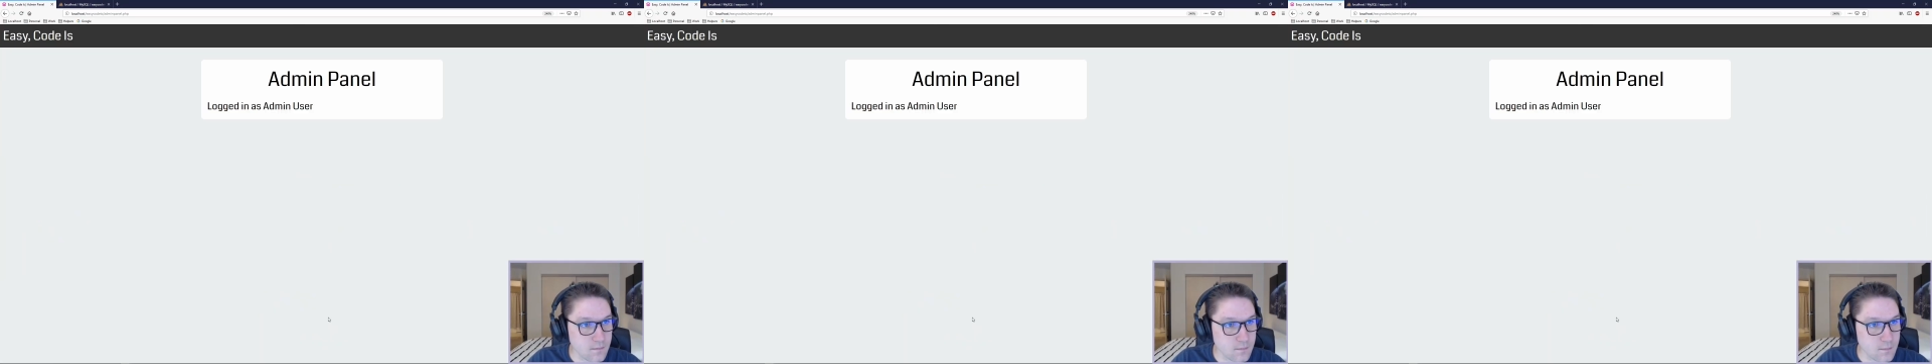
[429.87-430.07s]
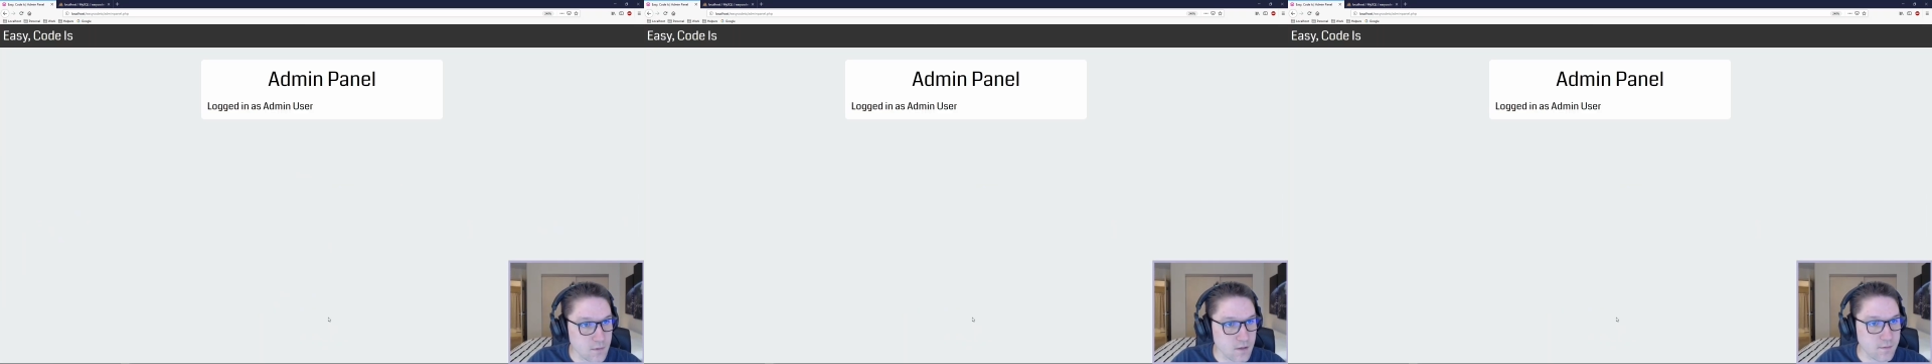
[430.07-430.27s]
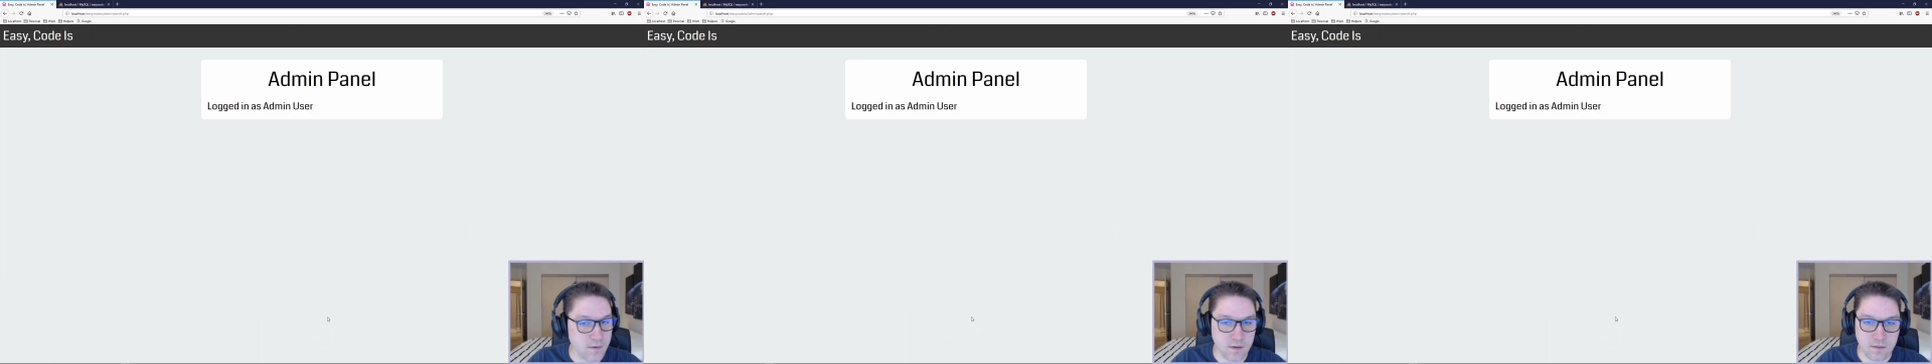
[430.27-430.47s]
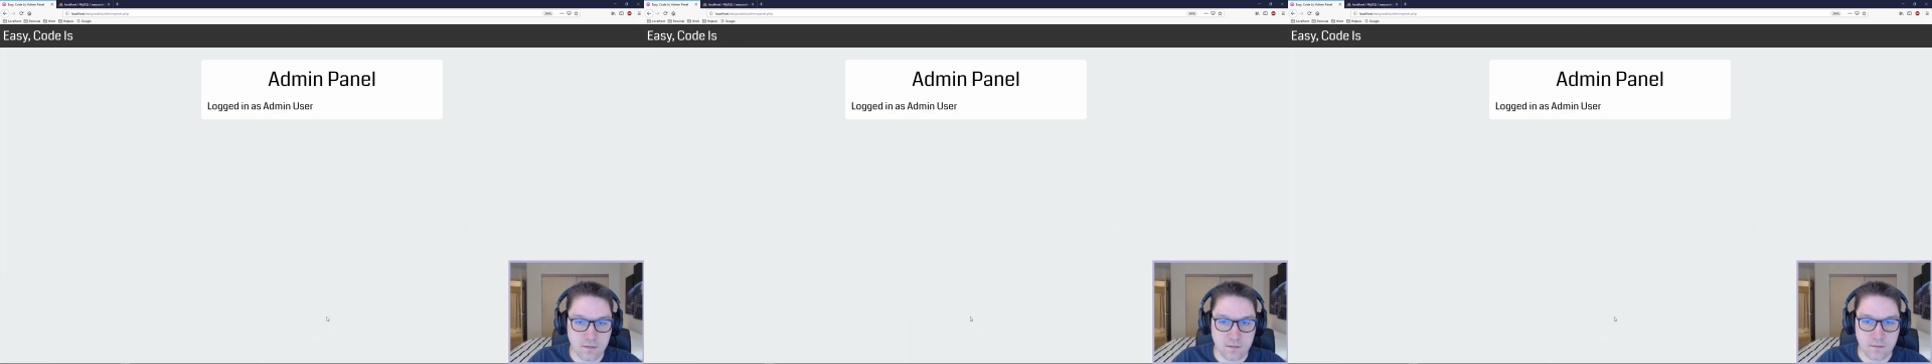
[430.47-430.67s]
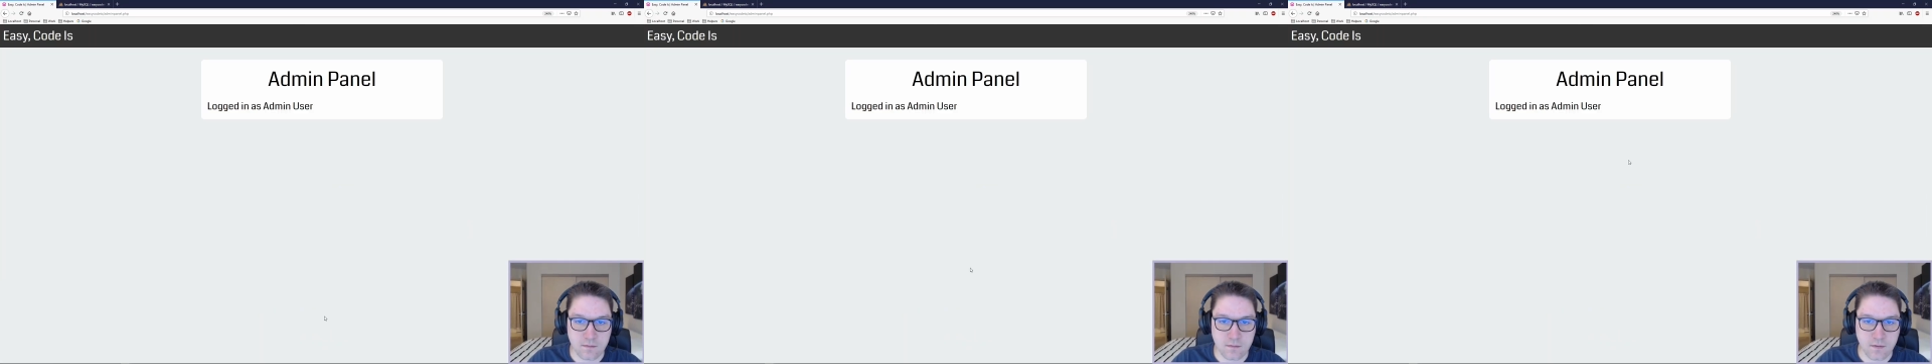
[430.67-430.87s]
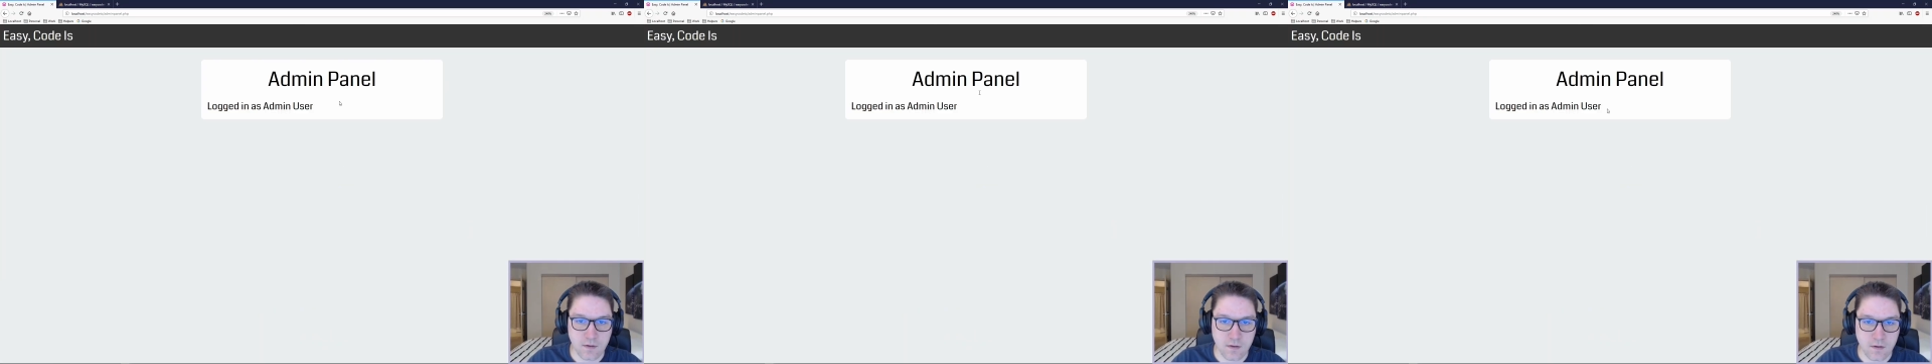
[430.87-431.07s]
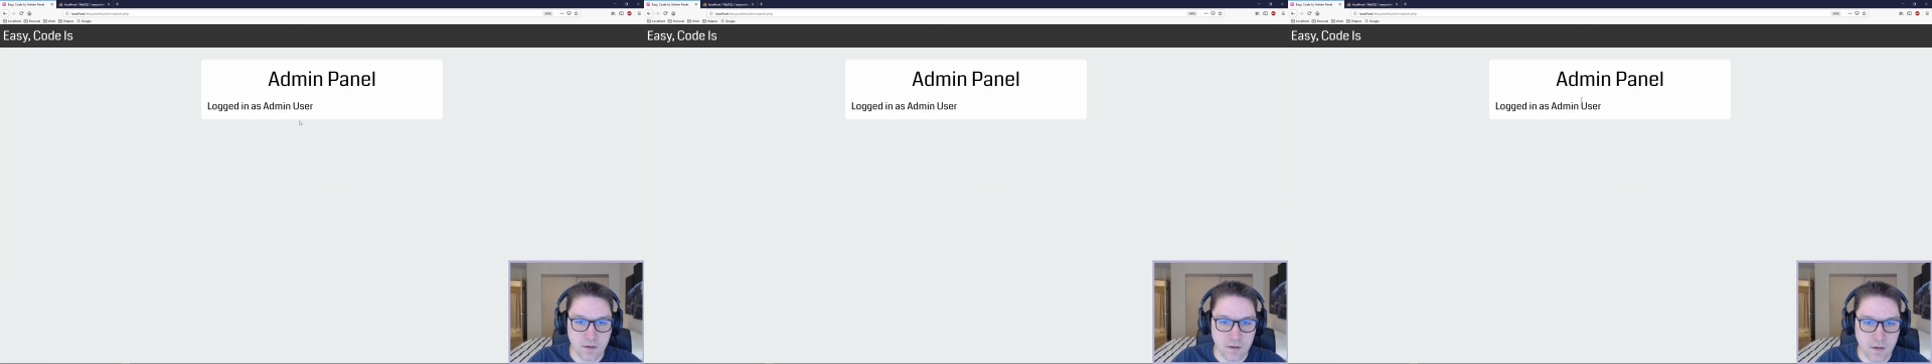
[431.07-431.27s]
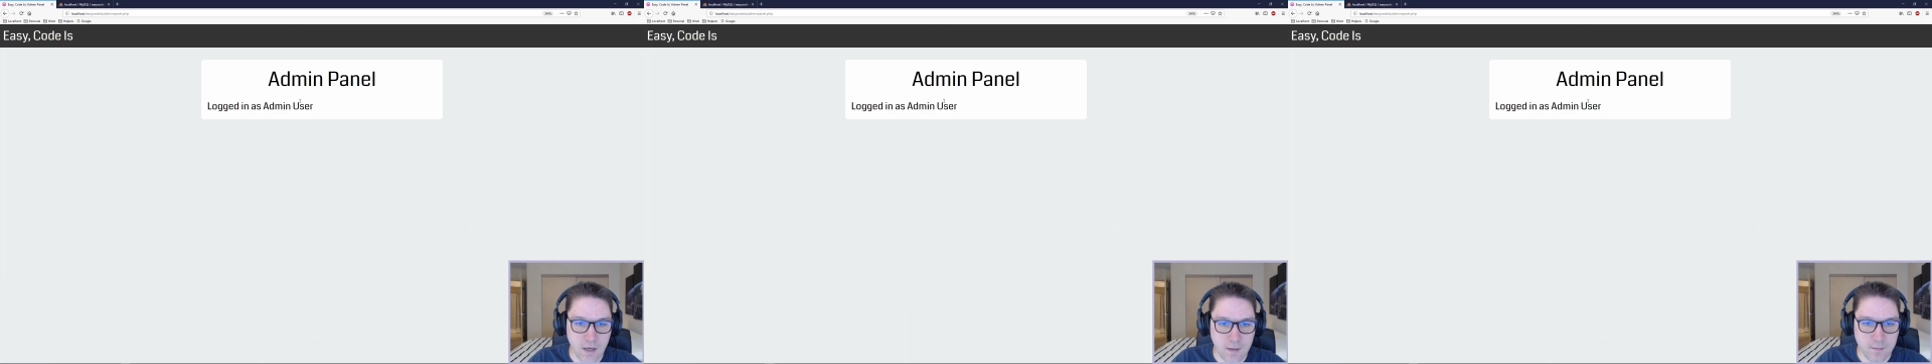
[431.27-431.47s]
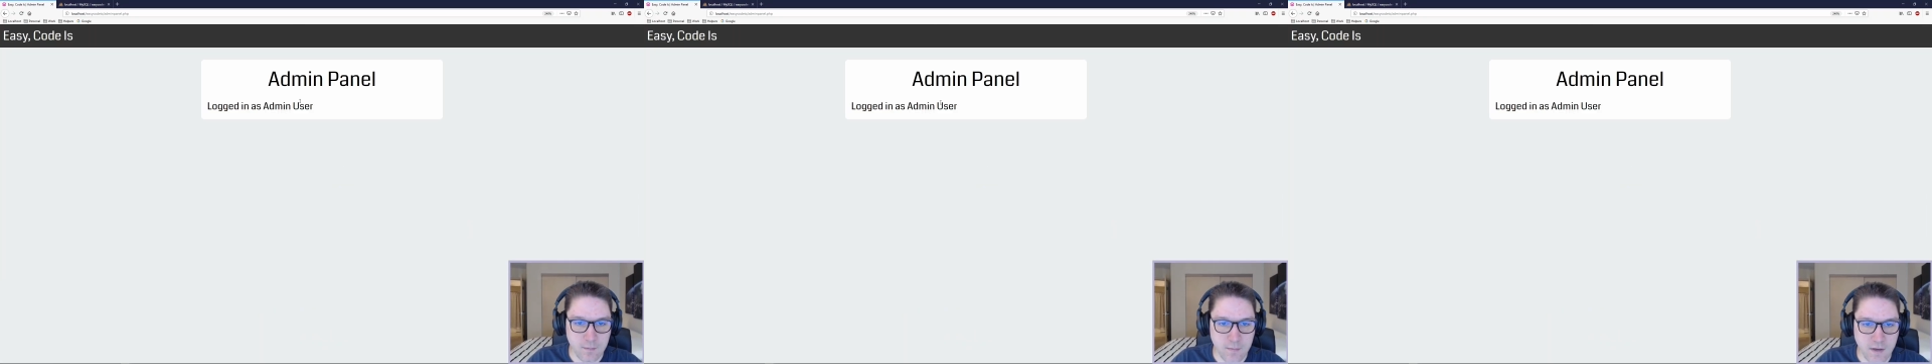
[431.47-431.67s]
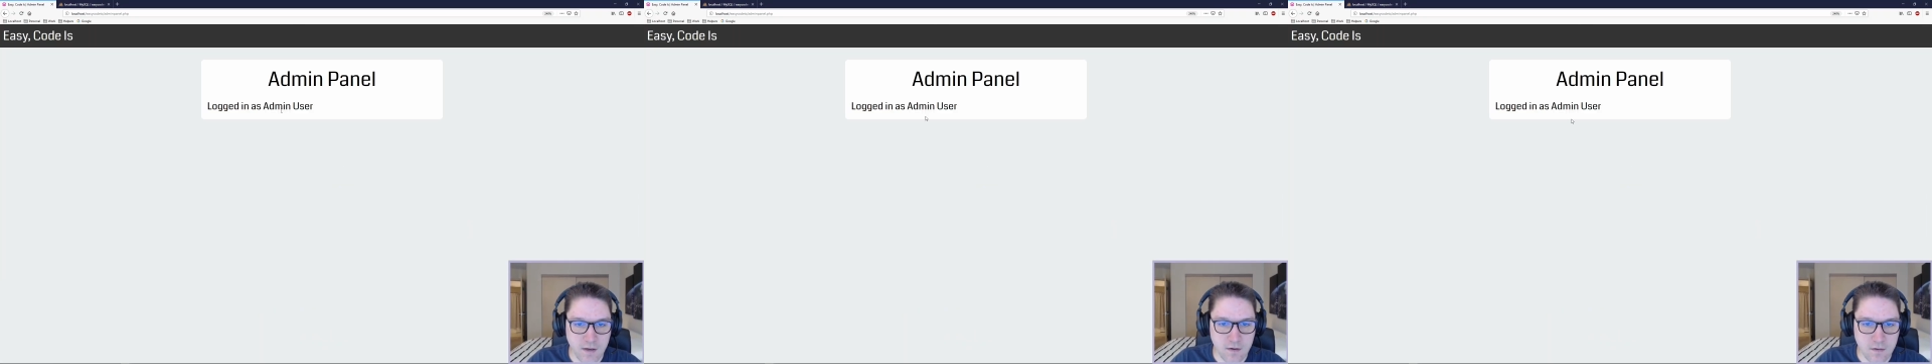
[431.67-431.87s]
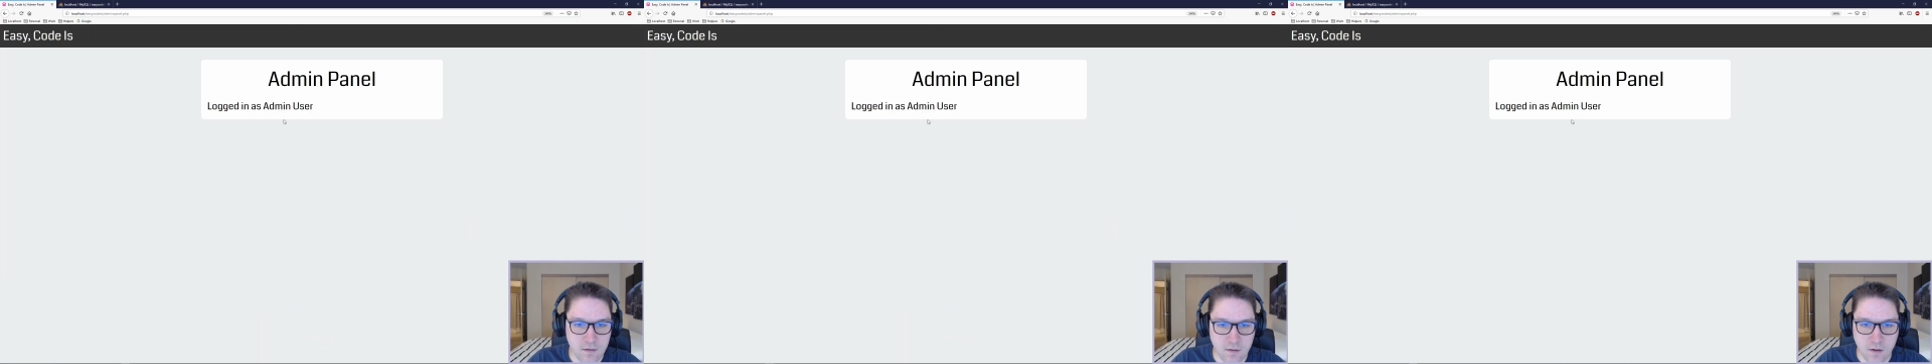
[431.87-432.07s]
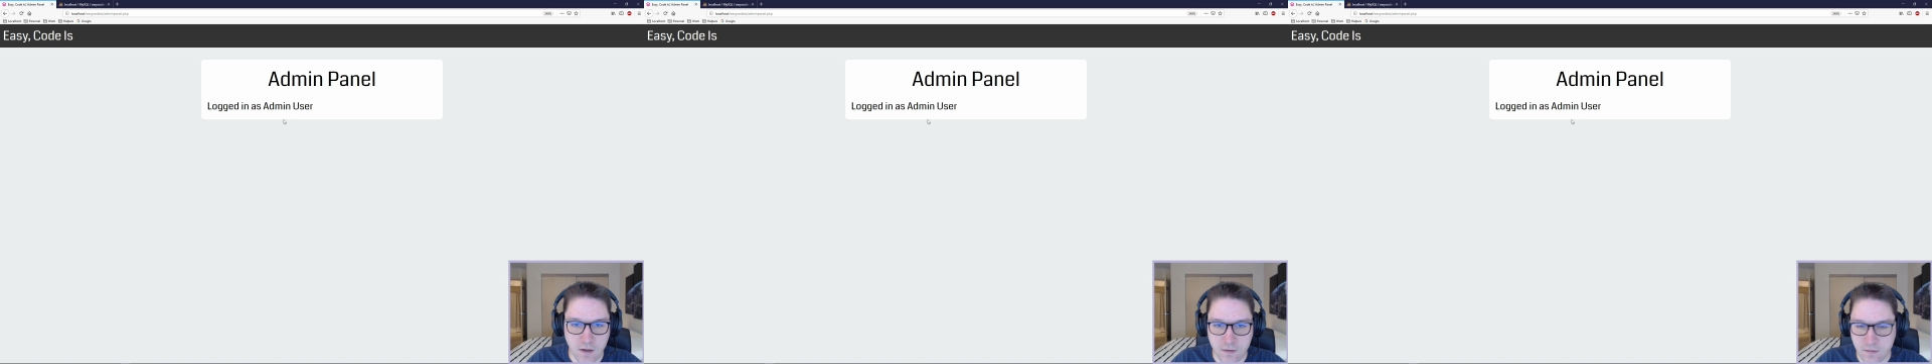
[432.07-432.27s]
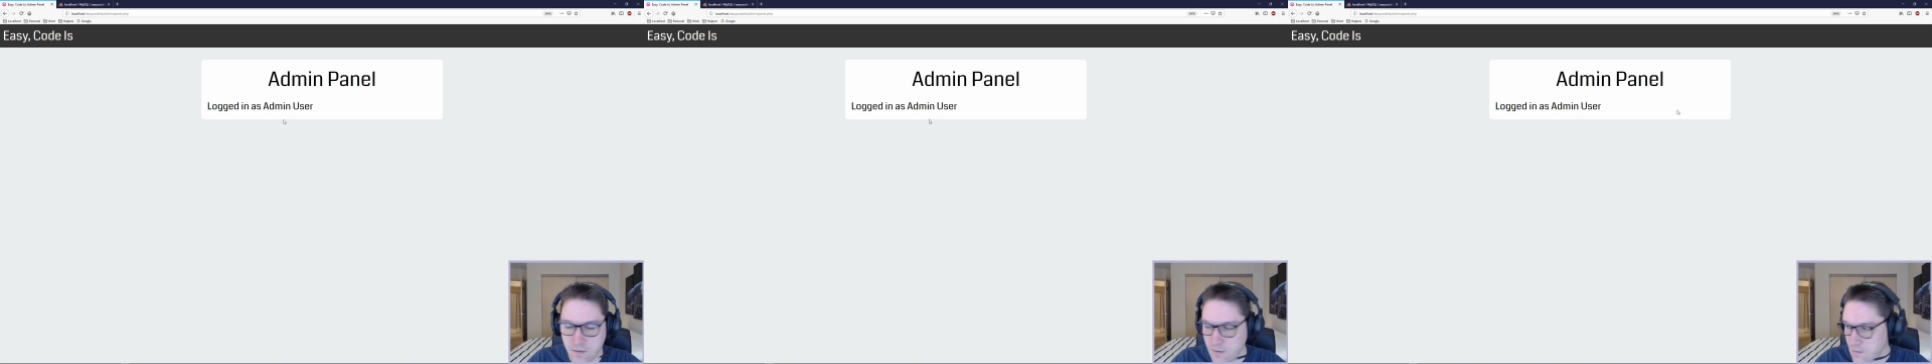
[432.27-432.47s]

Perfect. Admin panel, logged in as